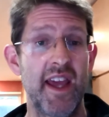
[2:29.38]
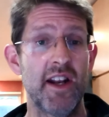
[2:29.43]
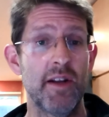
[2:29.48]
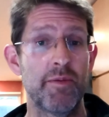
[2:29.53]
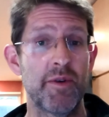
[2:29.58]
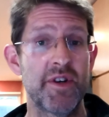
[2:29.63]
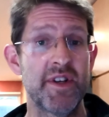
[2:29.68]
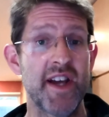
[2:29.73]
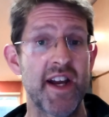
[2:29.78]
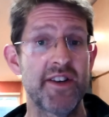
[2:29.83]
It'll
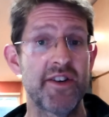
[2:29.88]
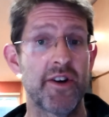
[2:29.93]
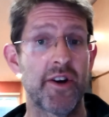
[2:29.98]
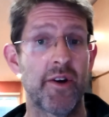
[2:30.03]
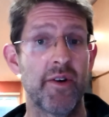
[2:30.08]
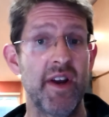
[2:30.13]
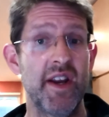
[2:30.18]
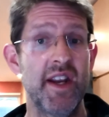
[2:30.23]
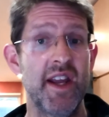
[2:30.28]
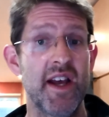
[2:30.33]
protect your
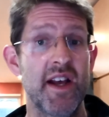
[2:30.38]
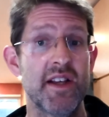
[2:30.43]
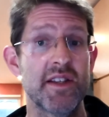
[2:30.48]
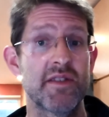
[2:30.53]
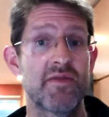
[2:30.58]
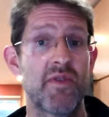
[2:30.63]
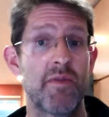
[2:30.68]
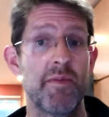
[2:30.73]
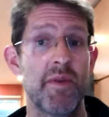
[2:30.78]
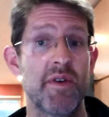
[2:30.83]

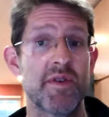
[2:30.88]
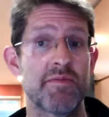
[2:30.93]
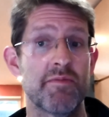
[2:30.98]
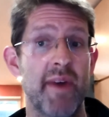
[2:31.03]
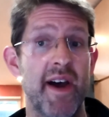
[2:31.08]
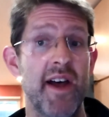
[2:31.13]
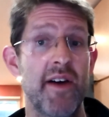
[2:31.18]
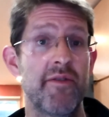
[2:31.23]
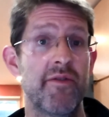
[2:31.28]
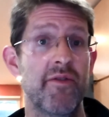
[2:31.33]
greenhouse from those
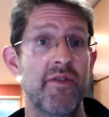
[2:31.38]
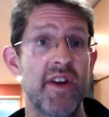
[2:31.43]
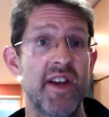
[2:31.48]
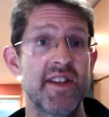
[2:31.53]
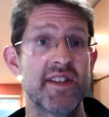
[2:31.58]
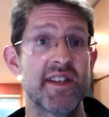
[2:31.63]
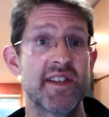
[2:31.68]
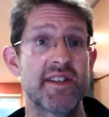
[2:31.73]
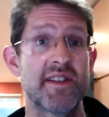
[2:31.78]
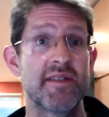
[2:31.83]
mild
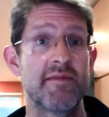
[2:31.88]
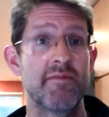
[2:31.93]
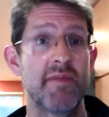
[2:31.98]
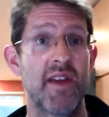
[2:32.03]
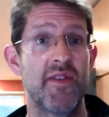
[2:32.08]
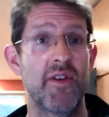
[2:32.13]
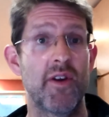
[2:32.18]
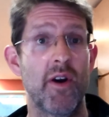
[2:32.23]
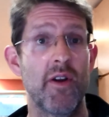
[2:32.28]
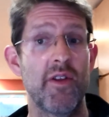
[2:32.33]
freezes
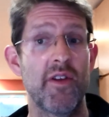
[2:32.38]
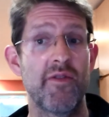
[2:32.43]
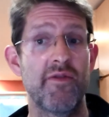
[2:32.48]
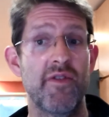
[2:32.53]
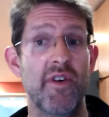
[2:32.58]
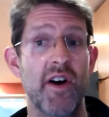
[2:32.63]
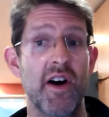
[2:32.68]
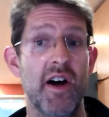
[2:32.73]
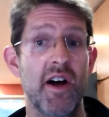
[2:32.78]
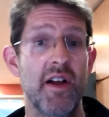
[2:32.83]
in the early
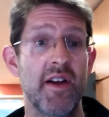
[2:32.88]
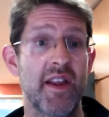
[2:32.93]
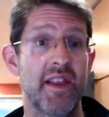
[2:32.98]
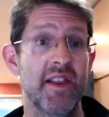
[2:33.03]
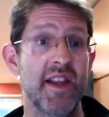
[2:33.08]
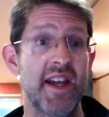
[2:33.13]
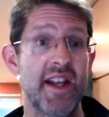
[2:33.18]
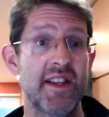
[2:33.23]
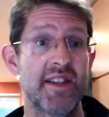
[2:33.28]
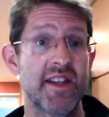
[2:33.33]
fall
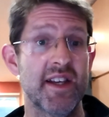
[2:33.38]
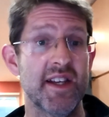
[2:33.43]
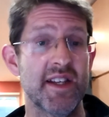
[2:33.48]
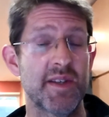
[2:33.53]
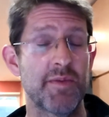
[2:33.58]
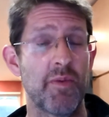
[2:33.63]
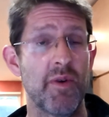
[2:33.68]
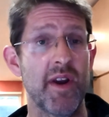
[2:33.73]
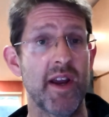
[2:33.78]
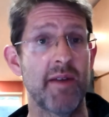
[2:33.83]
and late uh,
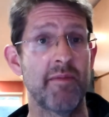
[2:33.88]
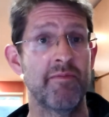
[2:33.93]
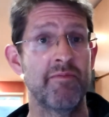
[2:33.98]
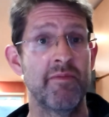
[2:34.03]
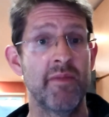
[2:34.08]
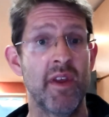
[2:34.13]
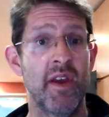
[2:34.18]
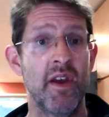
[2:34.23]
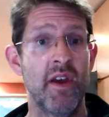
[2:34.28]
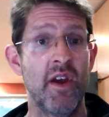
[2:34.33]
spring.
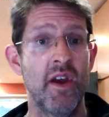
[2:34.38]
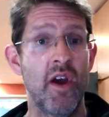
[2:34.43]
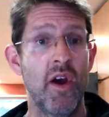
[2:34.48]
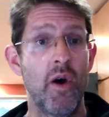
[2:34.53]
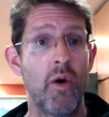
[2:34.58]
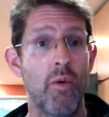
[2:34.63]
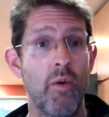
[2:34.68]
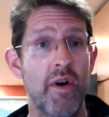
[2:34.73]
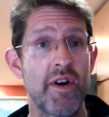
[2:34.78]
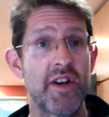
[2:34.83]

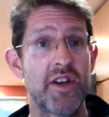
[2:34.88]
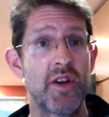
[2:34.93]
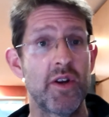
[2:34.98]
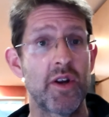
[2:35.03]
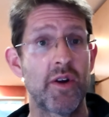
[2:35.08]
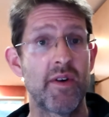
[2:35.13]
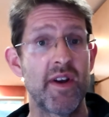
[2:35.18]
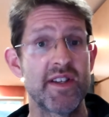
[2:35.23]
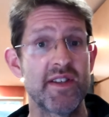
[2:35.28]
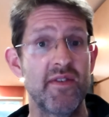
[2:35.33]
One to two
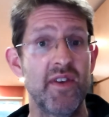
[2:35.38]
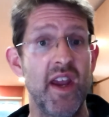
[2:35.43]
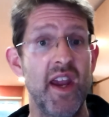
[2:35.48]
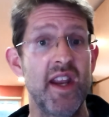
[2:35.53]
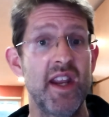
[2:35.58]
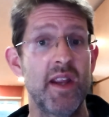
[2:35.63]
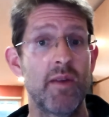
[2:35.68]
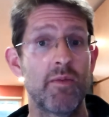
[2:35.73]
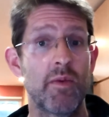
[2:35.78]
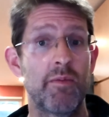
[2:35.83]
degrees of
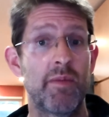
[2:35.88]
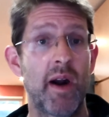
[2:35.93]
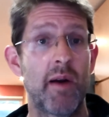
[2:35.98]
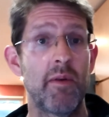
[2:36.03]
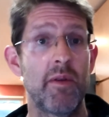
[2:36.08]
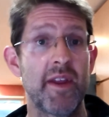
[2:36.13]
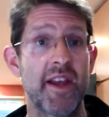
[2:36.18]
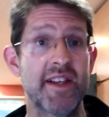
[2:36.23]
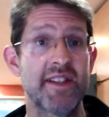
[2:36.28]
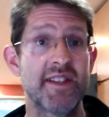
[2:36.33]
heating would
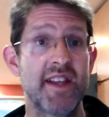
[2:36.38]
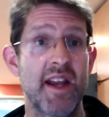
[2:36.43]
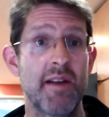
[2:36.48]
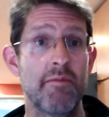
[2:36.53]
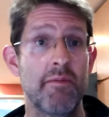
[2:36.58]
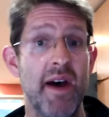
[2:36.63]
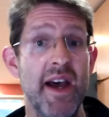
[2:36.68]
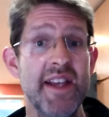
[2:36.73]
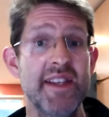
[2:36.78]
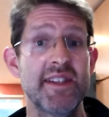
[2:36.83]
probably
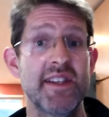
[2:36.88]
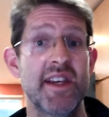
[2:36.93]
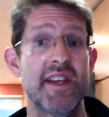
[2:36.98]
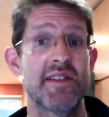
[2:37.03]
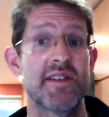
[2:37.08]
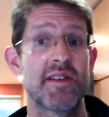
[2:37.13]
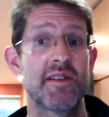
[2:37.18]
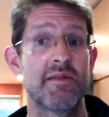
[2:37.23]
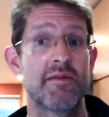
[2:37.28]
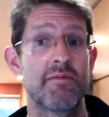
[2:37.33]
extend my
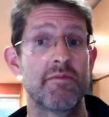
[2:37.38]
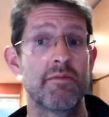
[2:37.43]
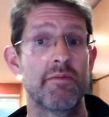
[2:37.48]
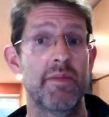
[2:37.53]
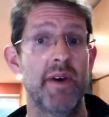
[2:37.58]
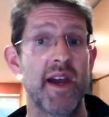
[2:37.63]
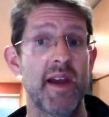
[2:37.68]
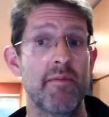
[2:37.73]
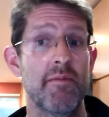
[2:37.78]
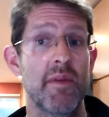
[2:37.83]
season
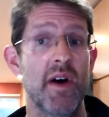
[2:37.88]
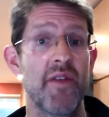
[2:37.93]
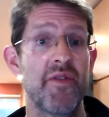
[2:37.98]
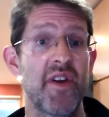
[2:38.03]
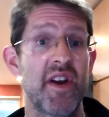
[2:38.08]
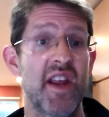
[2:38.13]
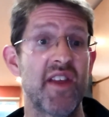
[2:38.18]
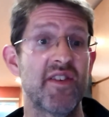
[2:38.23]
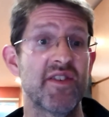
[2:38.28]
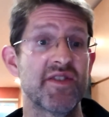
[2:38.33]
by a
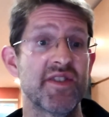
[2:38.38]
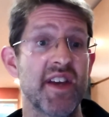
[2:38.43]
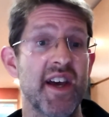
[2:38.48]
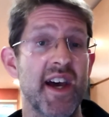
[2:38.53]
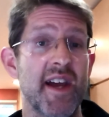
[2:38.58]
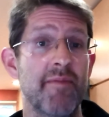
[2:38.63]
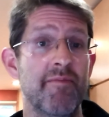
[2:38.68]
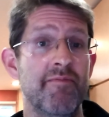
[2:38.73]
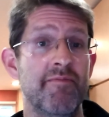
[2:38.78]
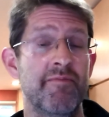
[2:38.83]
month on either
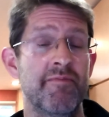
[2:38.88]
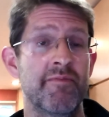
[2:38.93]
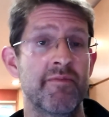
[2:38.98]
side.